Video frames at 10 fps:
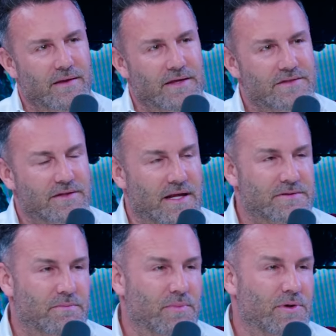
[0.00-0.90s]
that's
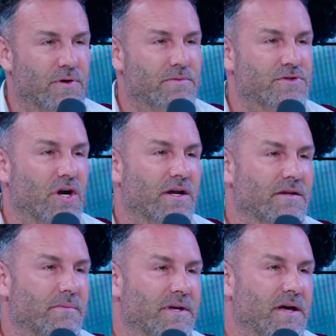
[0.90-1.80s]
that's you're starting
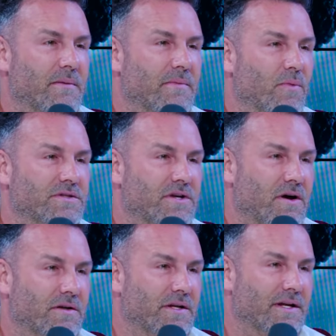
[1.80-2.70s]
to become what's
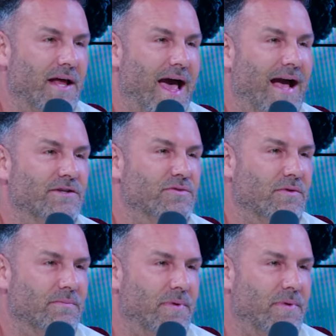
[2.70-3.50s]
called an actual